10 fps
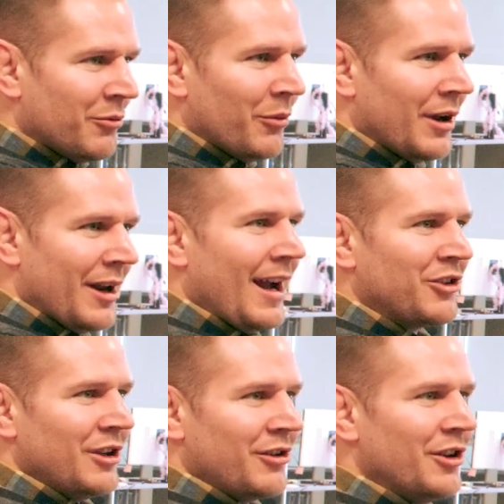what it
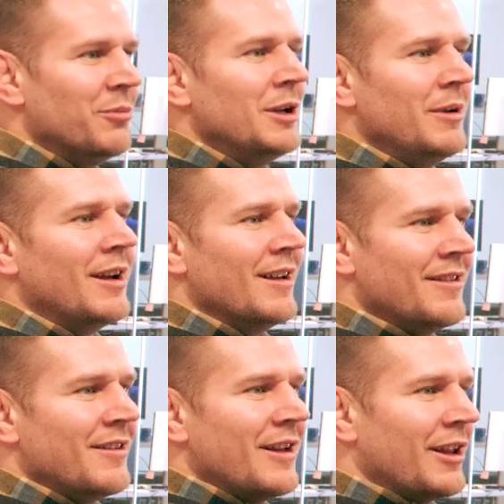actually is going to be,
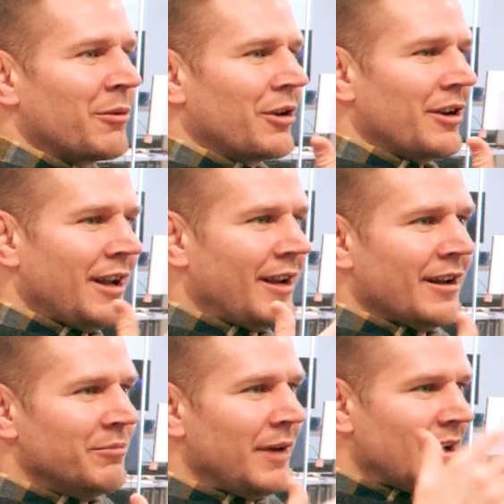because it's not like we're going to take
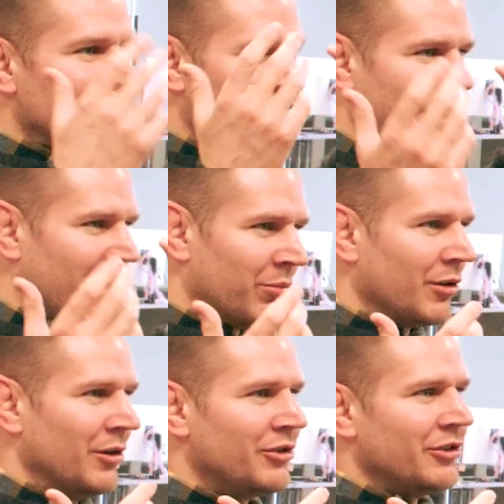a made in China
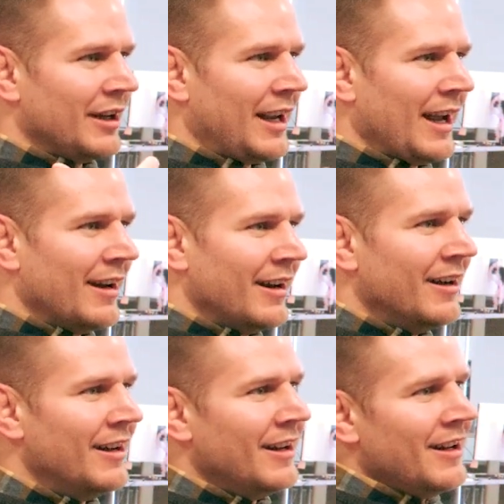approach in
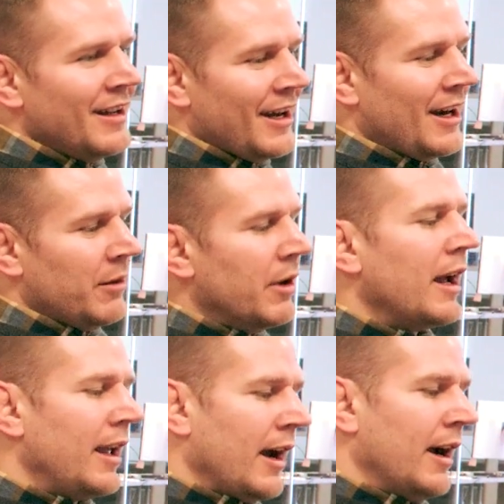Canada.
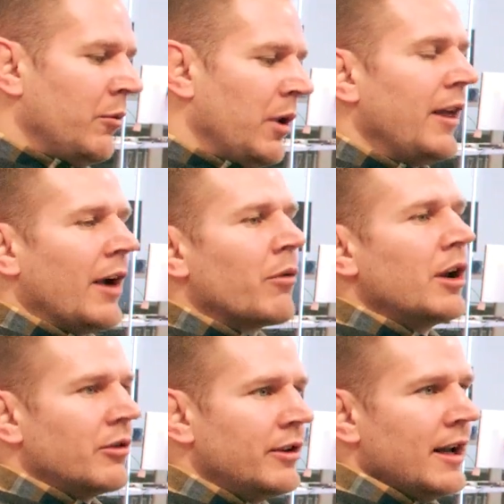But I think
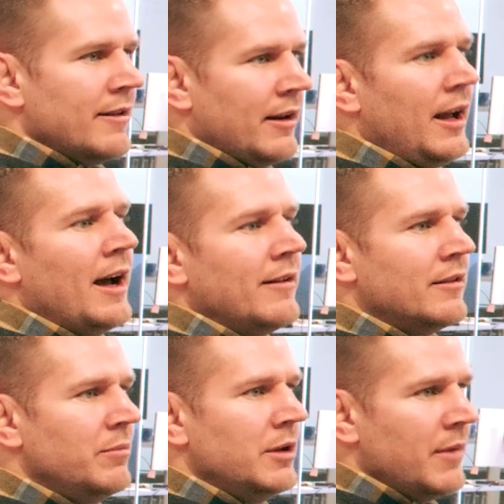everyone understands that it
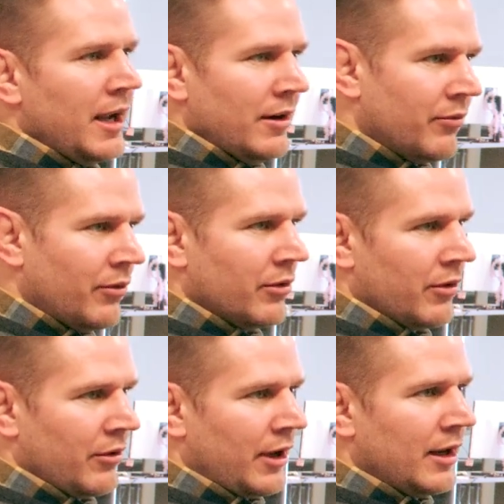has to be made
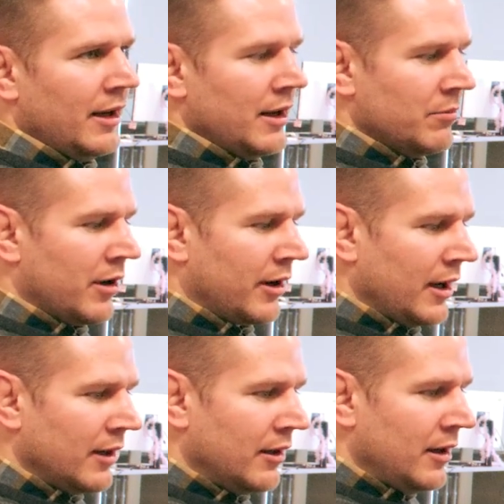for the Canadian
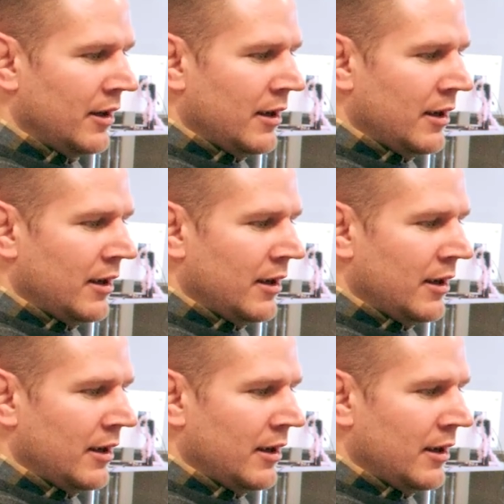market.